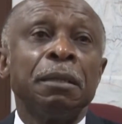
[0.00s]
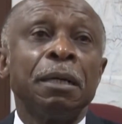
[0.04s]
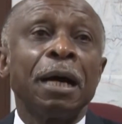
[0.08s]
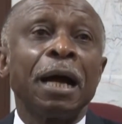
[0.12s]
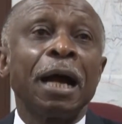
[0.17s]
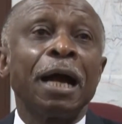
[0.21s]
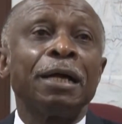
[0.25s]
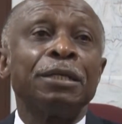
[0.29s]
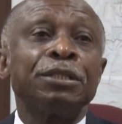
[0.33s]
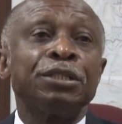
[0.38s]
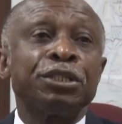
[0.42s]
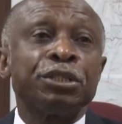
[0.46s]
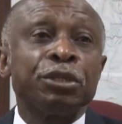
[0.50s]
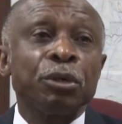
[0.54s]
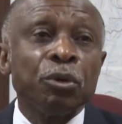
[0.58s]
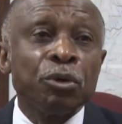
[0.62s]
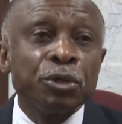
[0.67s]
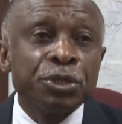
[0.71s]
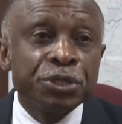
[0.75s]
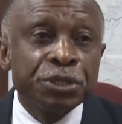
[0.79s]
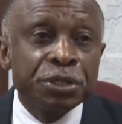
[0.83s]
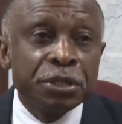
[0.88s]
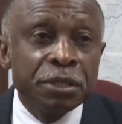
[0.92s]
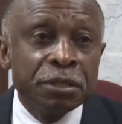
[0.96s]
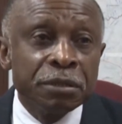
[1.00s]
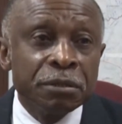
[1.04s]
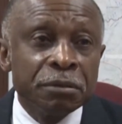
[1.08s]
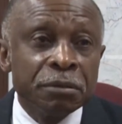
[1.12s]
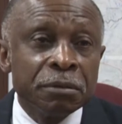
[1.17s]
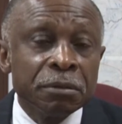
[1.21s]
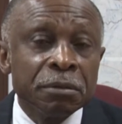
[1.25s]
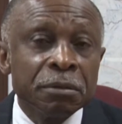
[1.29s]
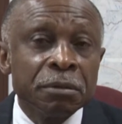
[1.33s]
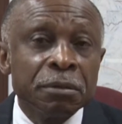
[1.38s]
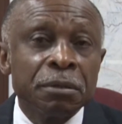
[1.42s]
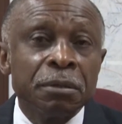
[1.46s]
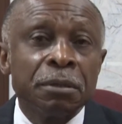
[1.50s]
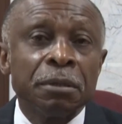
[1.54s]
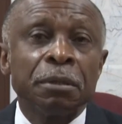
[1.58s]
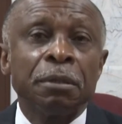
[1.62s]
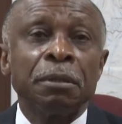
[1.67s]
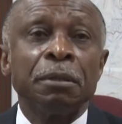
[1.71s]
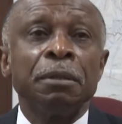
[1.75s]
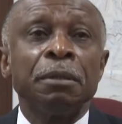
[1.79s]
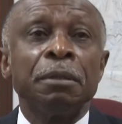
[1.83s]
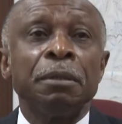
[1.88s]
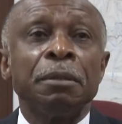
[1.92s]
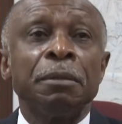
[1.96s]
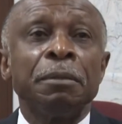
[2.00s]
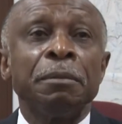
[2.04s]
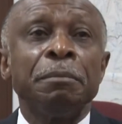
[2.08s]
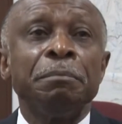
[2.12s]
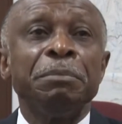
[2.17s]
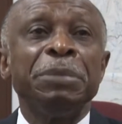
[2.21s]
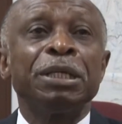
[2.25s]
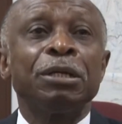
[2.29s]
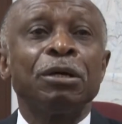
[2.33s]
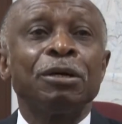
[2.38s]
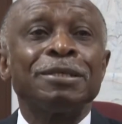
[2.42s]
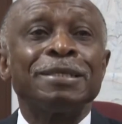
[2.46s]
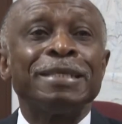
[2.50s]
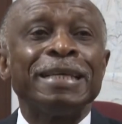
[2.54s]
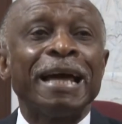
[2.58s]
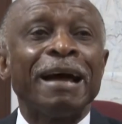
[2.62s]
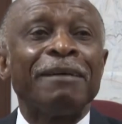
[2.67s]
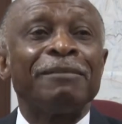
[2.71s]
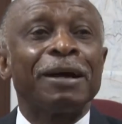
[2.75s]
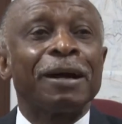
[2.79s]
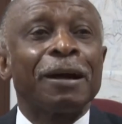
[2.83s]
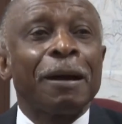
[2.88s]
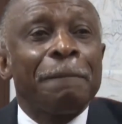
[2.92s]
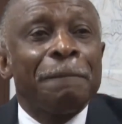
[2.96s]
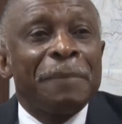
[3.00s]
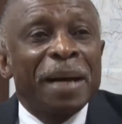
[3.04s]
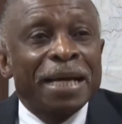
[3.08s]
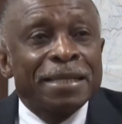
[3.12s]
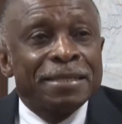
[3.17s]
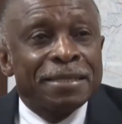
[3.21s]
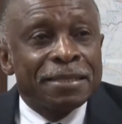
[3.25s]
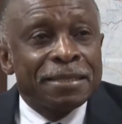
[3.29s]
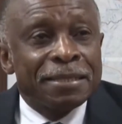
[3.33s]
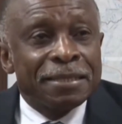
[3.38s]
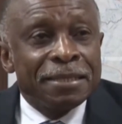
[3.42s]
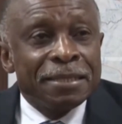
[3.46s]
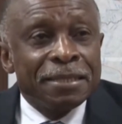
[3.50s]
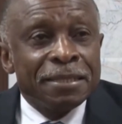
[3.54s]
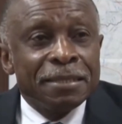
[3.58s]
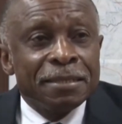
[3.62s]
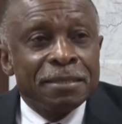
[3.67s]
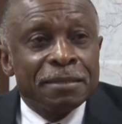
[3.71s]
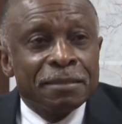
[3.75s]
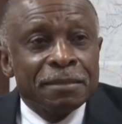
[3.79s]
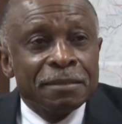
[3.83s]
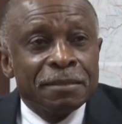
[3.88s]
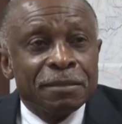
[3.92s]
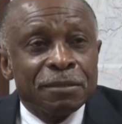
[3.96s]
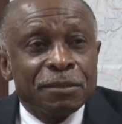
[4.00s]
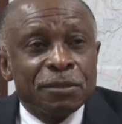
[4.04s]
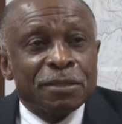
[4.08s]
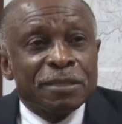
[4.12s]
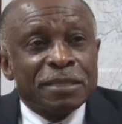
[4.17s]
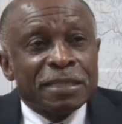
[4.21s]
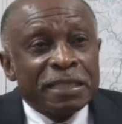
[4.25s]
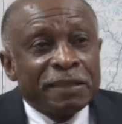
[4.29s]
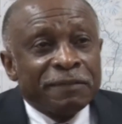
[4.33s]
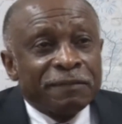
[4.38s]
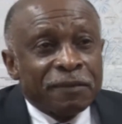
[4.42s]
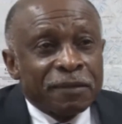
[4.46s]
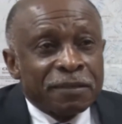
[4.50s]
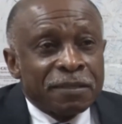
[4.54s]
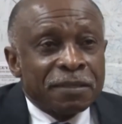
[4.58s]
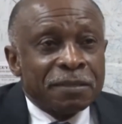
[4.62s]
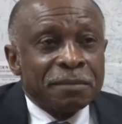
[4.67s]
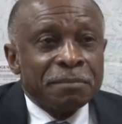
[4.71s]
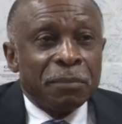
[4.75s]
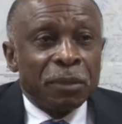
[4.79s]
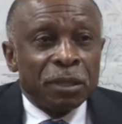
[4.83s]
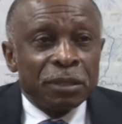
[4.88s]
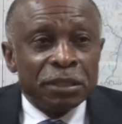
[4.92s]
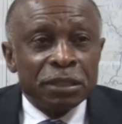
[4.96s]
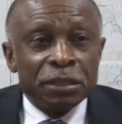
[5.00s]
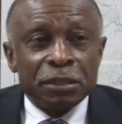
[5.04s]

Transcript: are chosen because they have a capacity to save us money.